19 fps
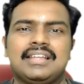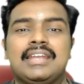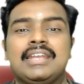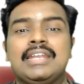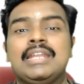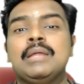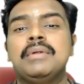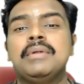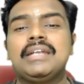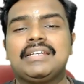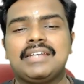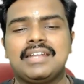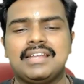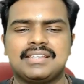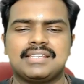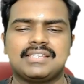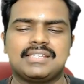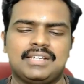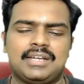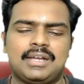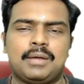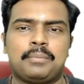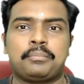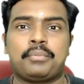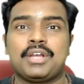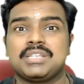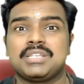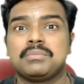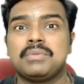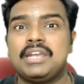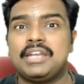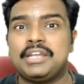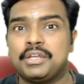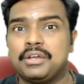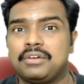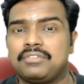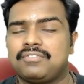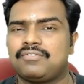limitless
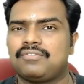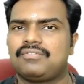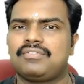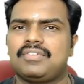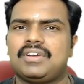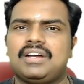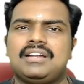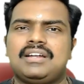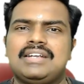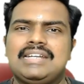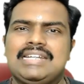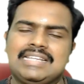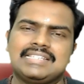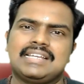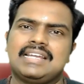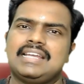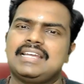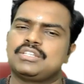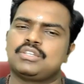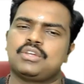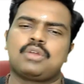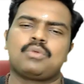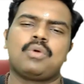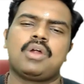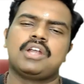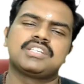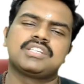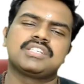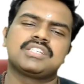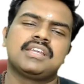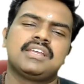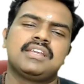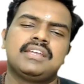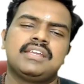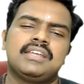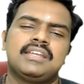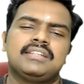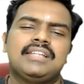possibility of desires or wants.
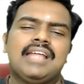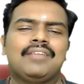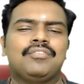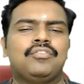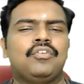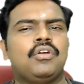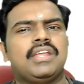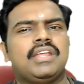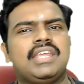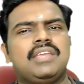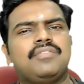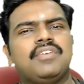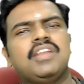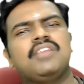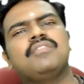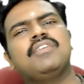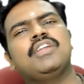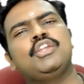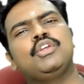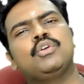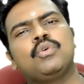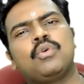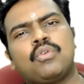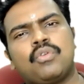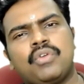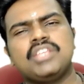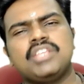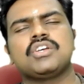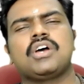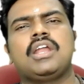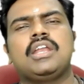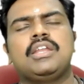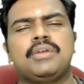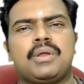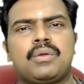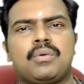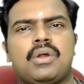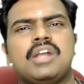Therefore even when you reach
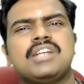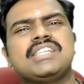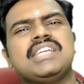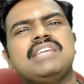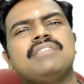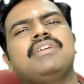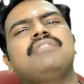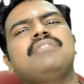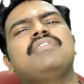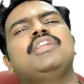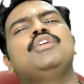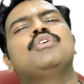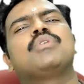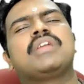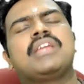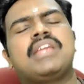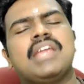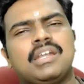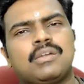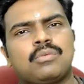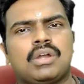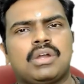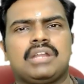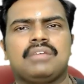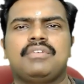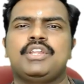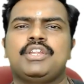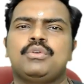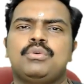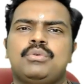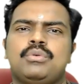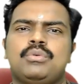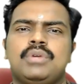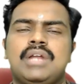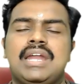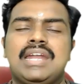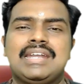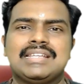all your wants, even when you get whatever
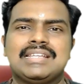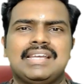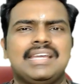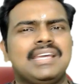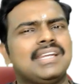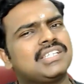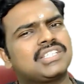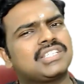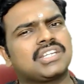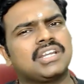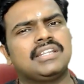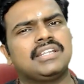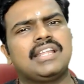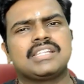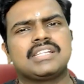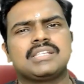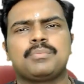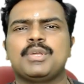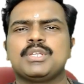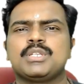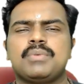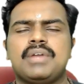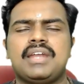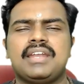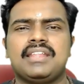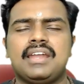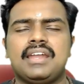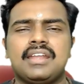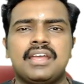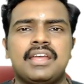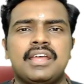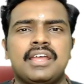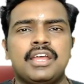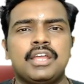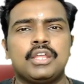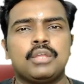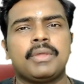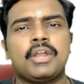you desire, still there is a possibility that
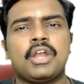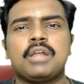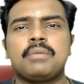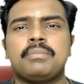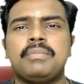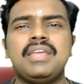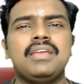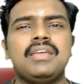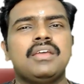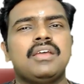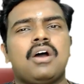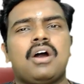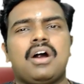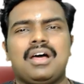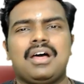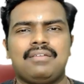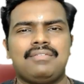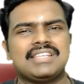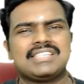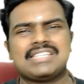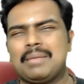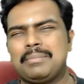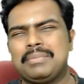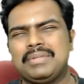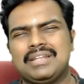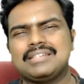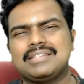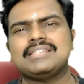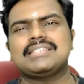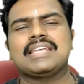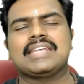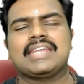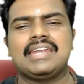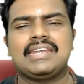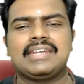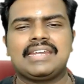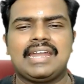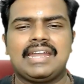you may not be always happy. There is a
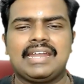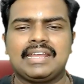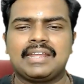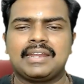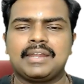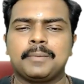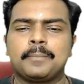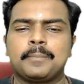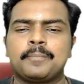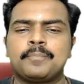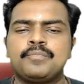second category.